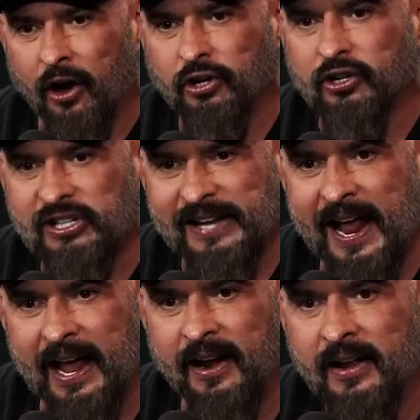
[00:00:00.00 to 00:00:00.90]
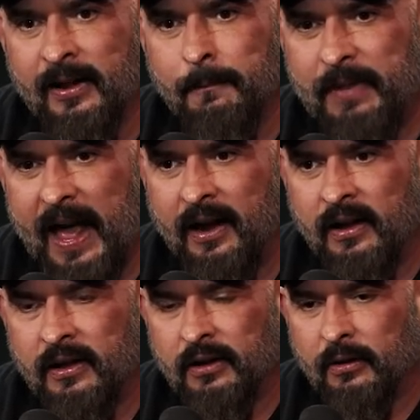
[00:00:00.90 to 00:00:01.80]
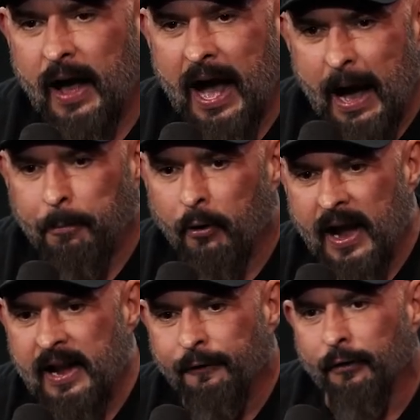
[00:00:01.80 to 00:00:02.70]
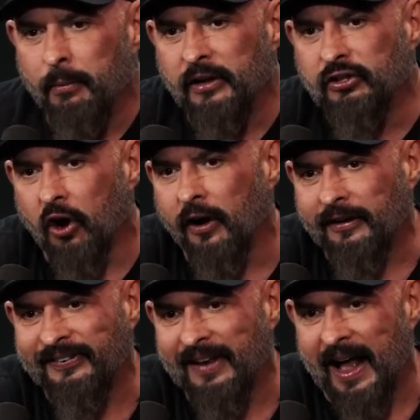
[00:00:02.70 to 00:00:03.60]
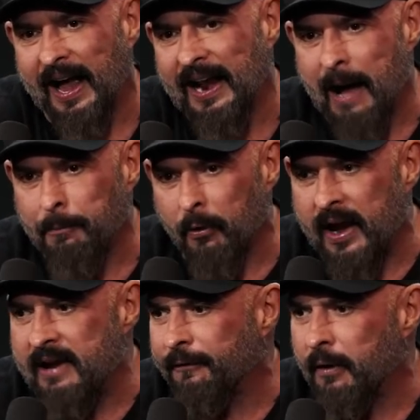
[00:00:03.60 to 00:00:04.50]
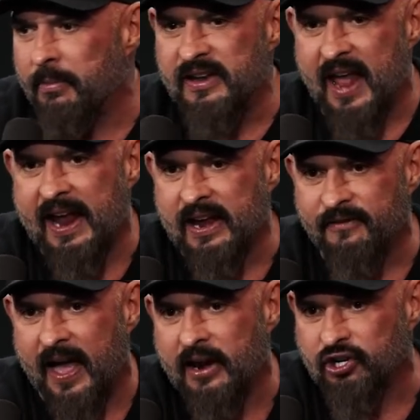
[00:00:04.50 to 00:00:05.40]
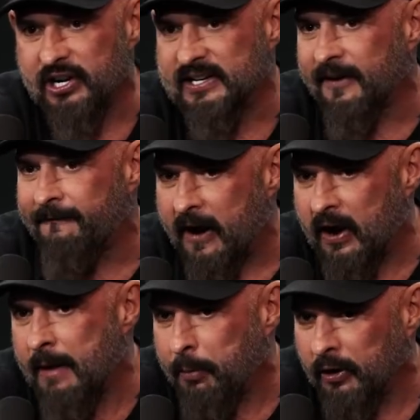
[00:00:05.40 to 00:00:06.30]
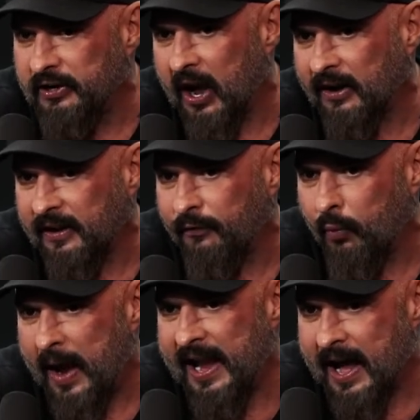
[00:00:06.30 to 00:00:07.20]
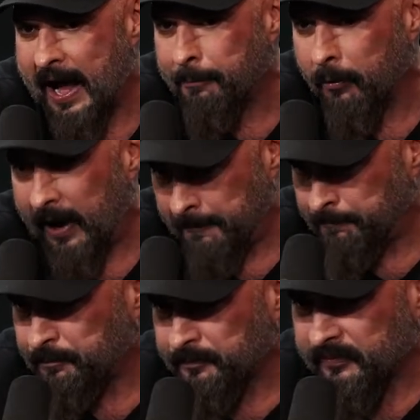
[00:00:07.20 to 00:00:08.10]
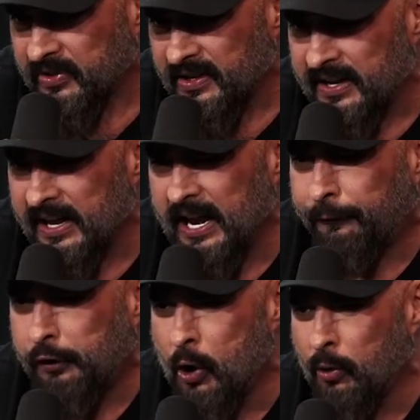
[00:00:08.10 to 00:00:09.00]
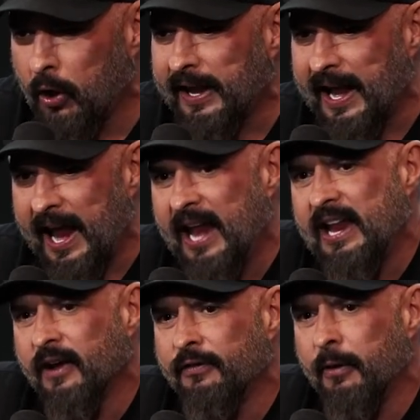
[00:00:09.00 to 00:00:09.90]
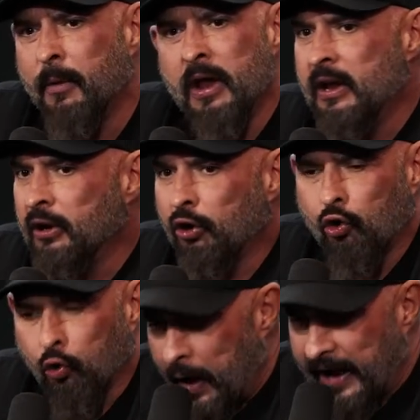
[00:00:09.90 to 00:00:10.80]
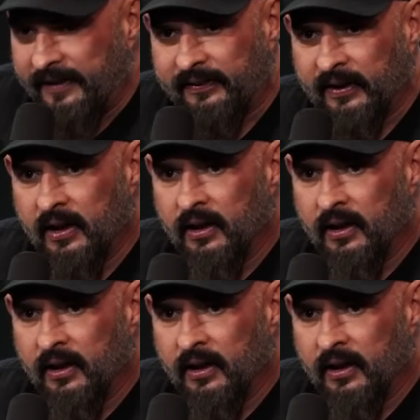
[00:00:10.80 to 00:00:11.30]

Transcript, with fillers: understand that operating from the dark side, operating from the negative energy is a very productive way to operate. And if you look at any of the greats